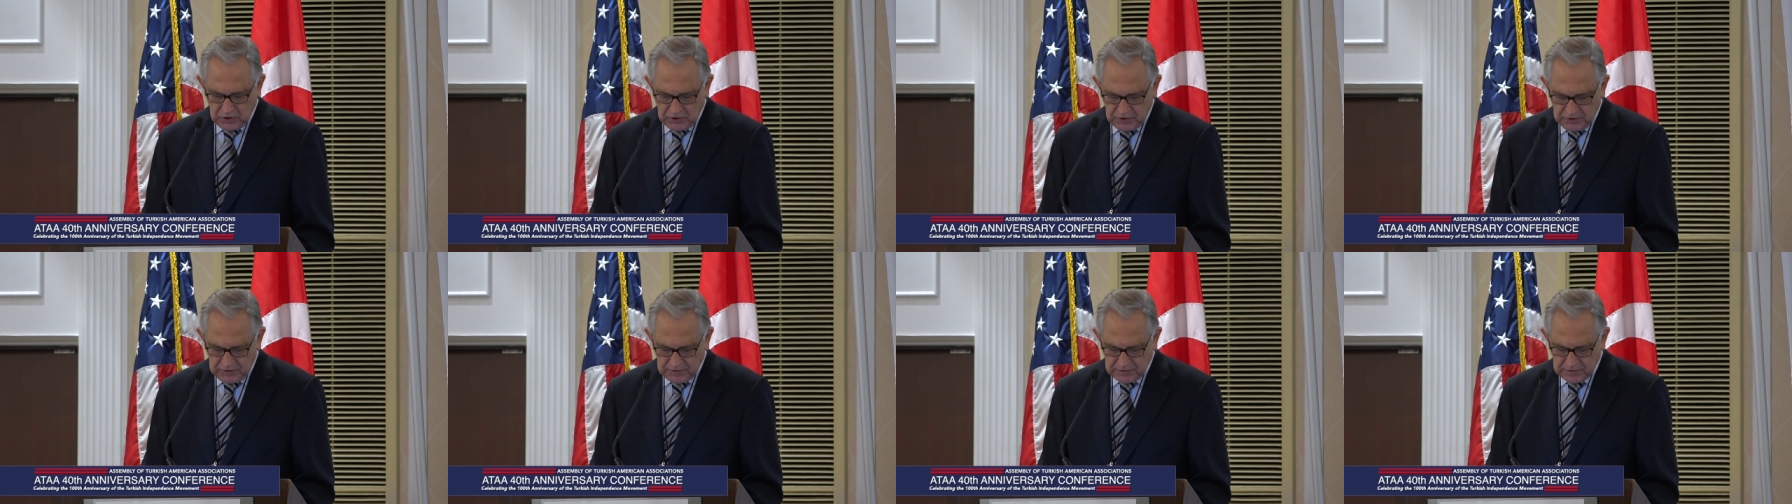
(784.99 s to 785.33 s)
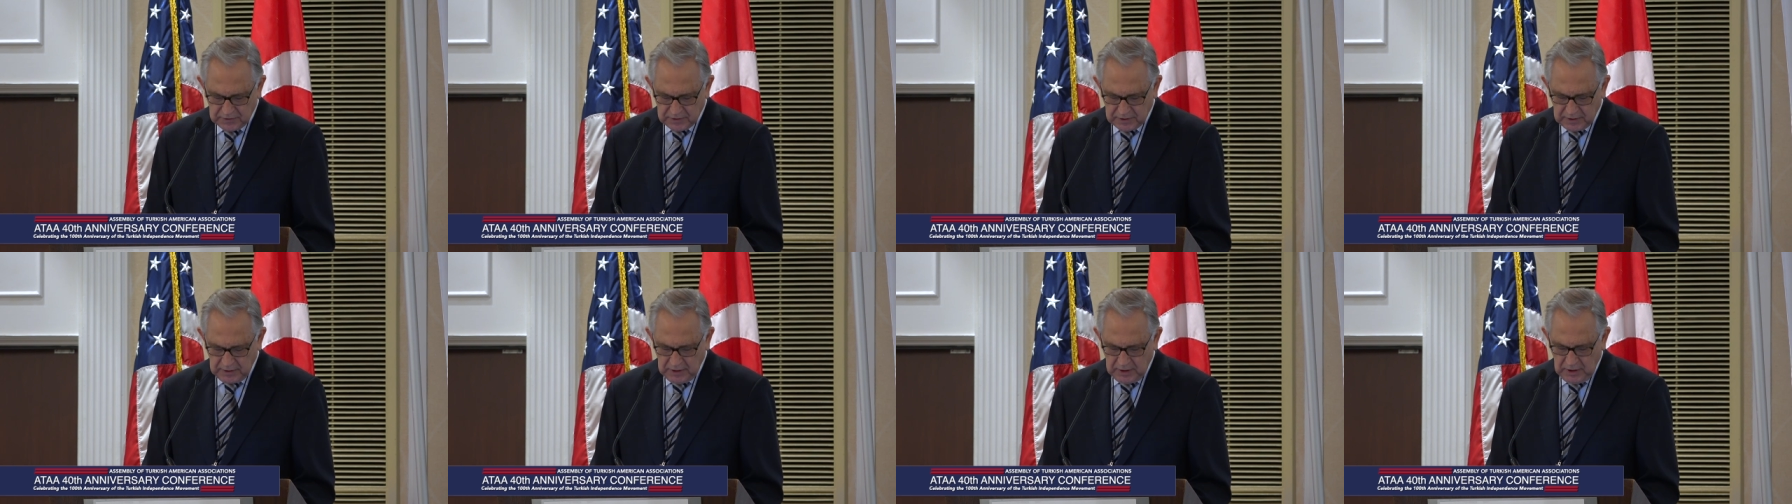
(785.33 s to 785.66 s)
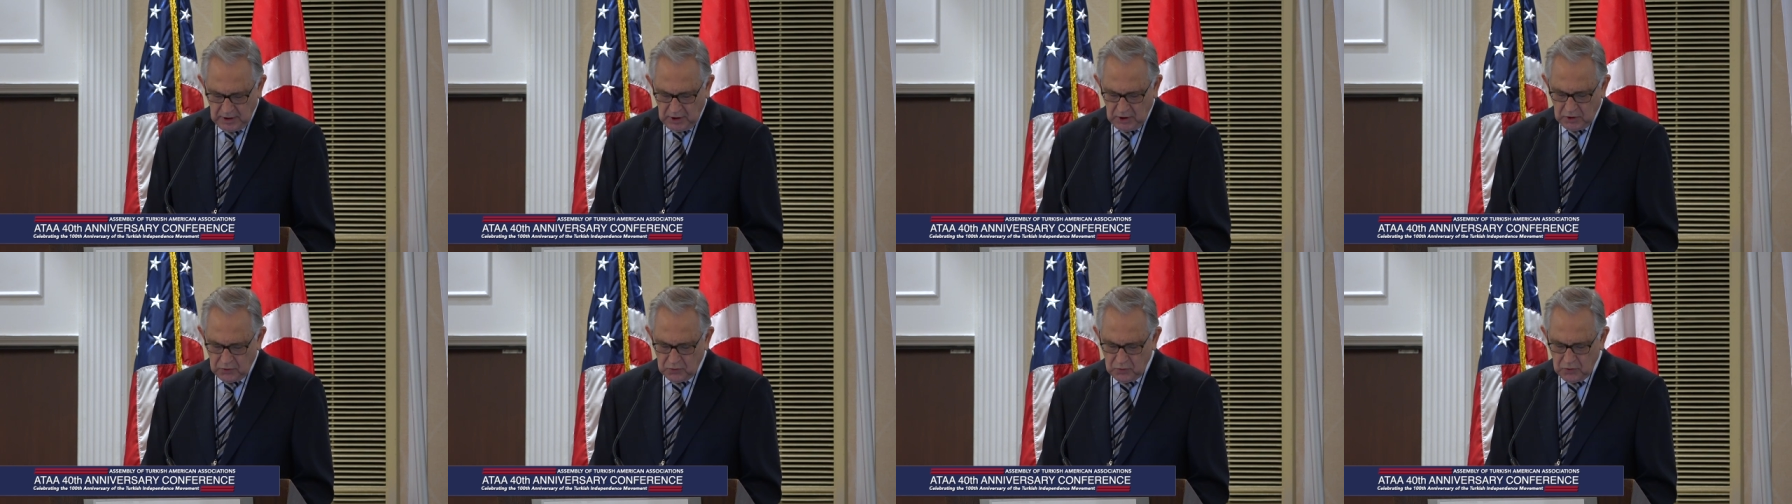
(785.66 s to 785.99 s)
history
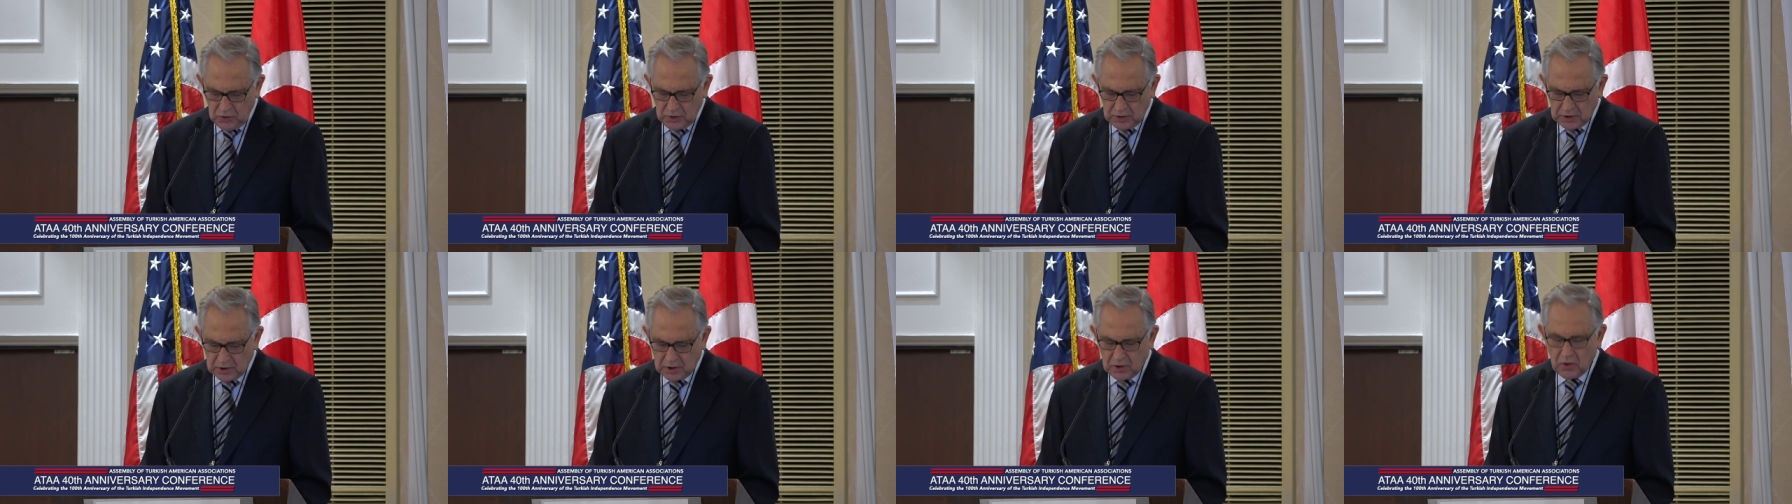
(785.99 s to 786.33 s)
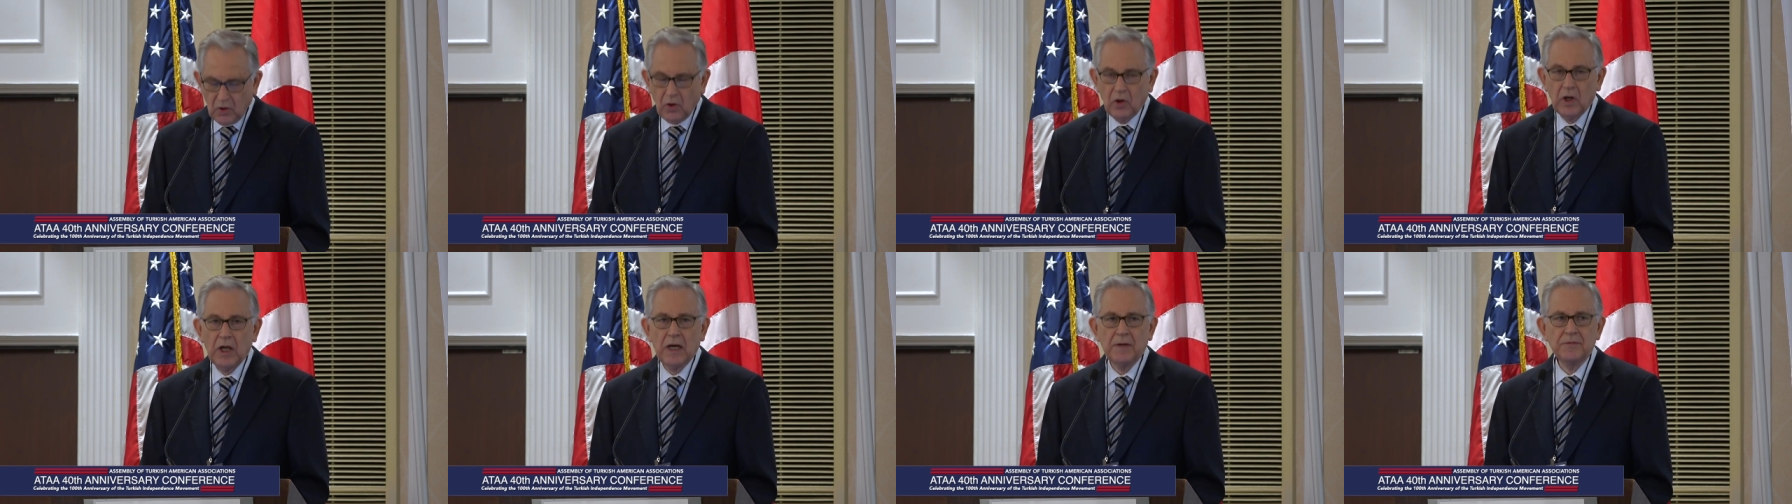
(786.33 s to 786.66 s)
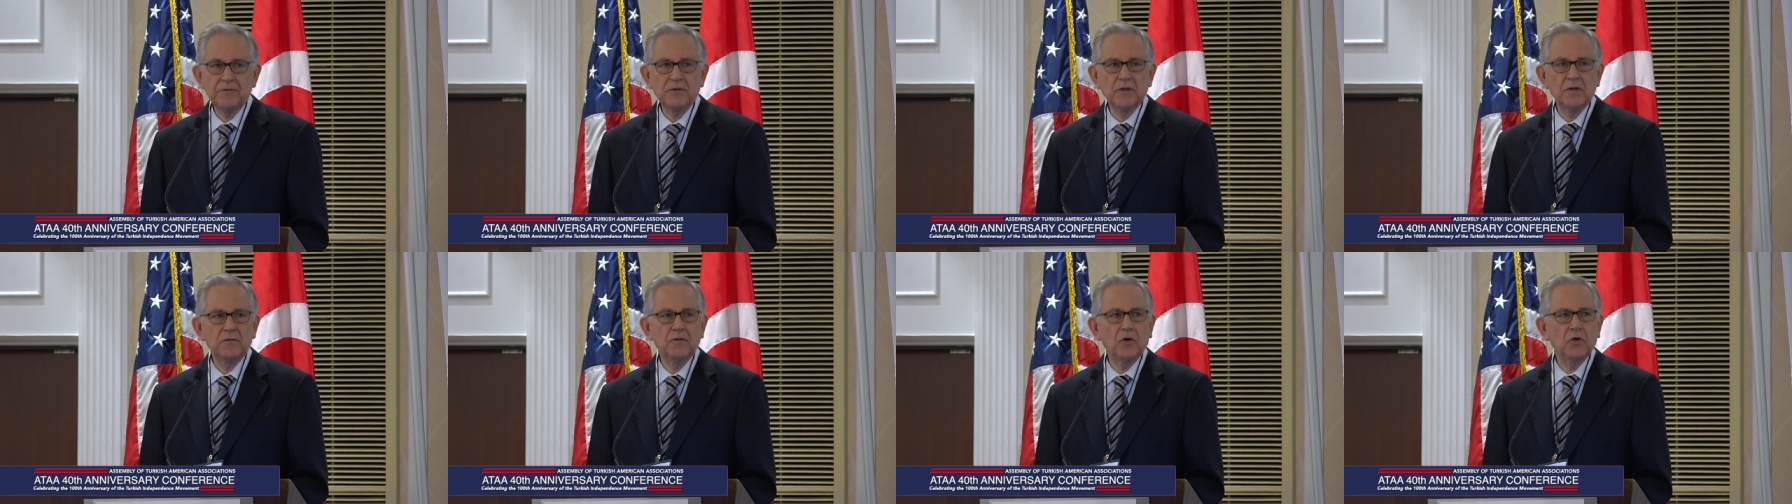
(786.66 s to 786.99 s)
during the
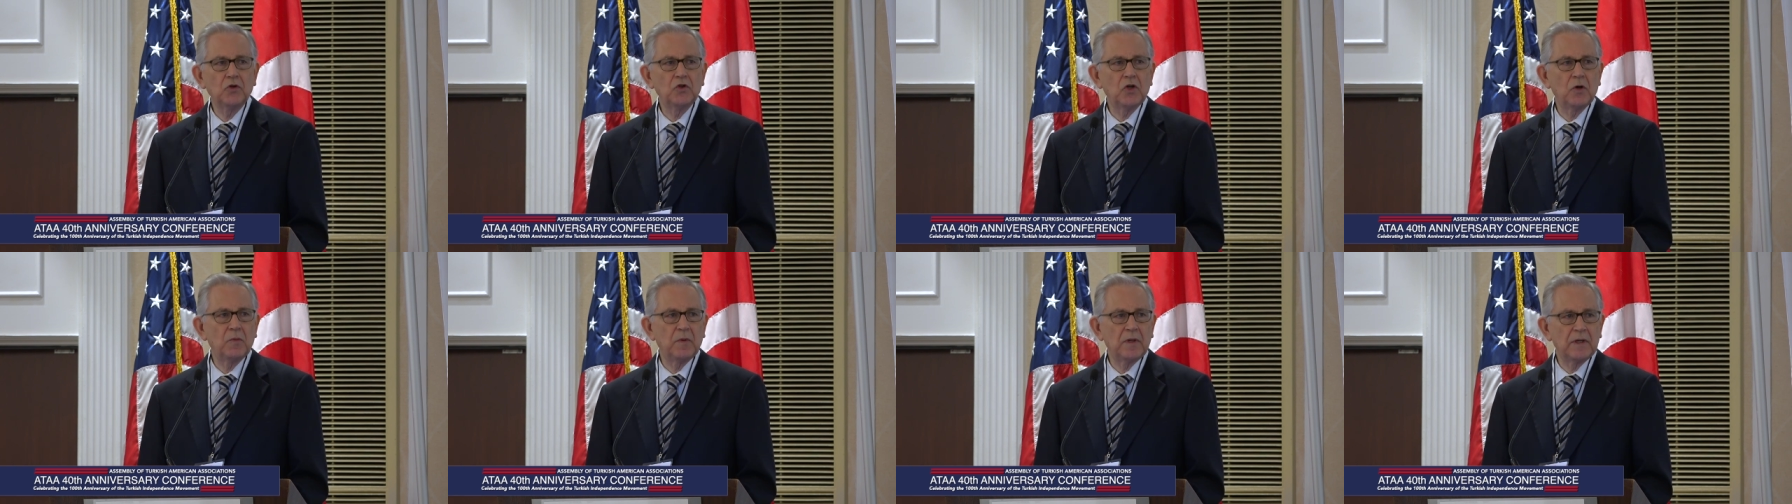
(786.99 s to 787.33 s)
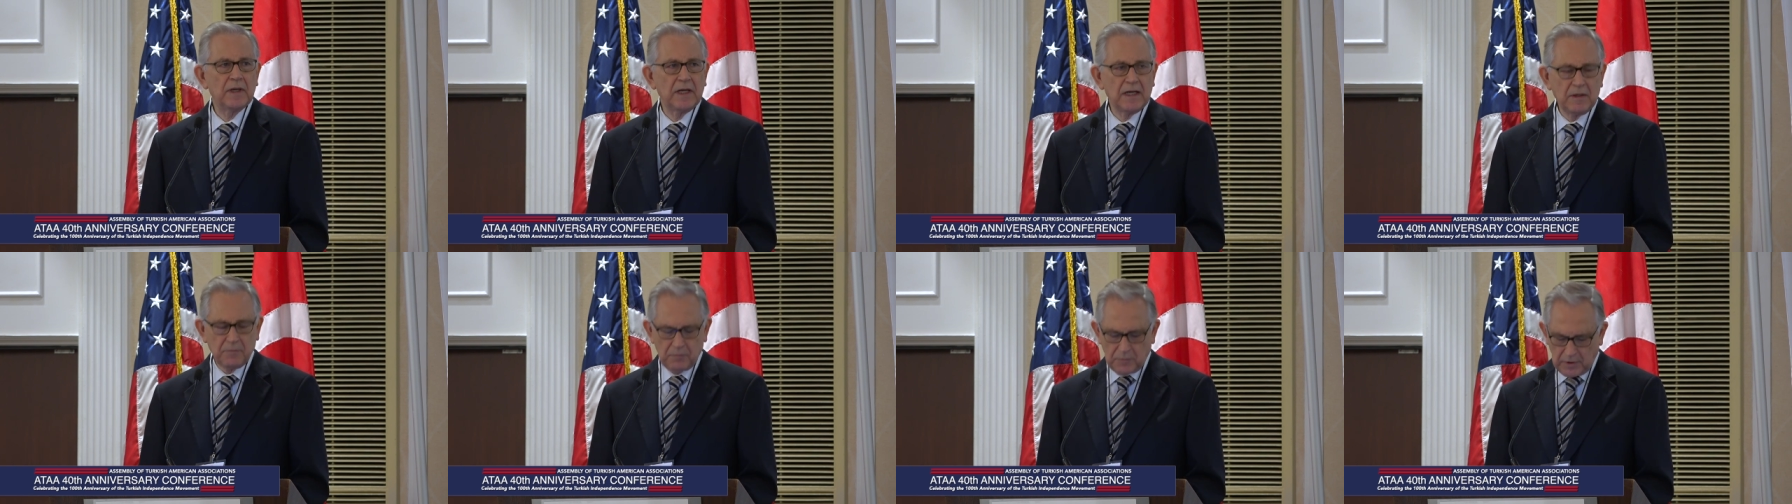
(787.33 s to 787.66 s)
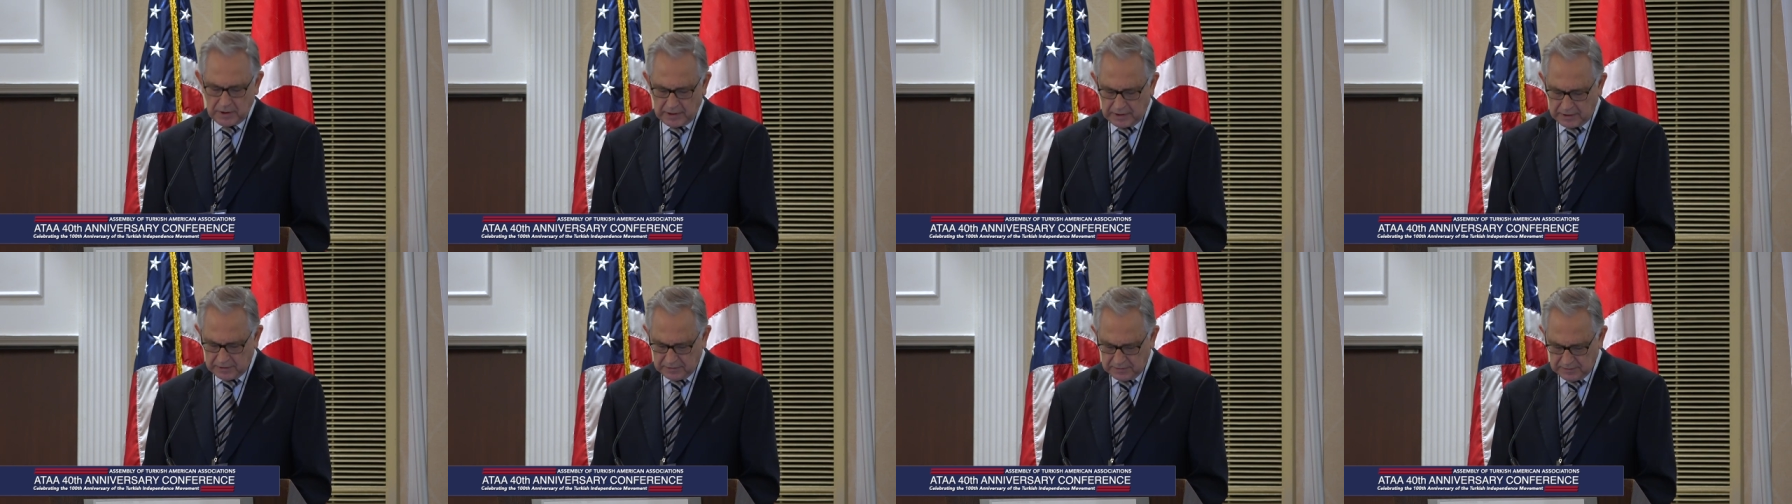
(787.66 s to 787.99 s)
collapse of Ottoman
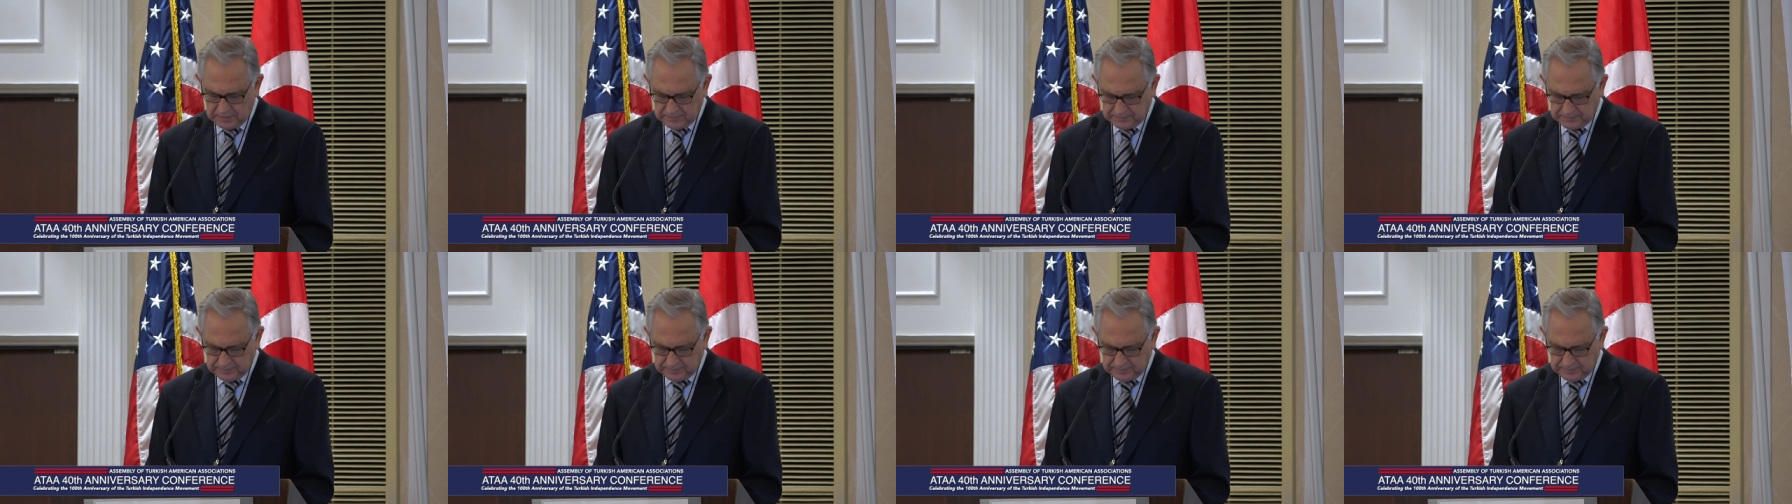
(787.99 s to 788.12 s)
Empire.